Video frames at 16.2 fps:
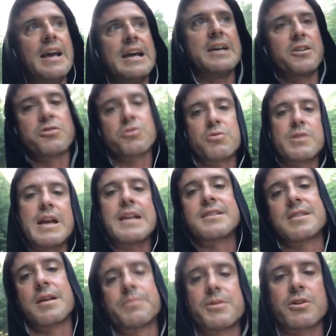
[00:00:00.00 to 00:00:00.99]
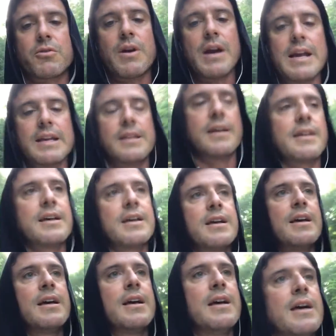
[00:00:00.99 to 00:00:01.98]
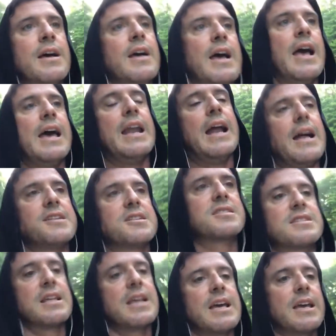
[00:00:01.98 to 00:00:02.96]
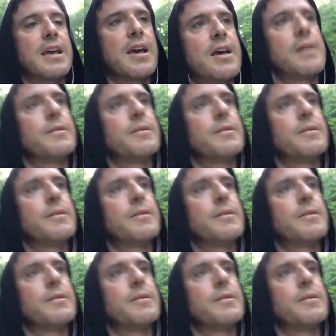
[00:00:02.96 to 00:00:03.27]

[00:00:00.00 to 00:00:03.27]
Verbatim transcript: and create something great. And I just think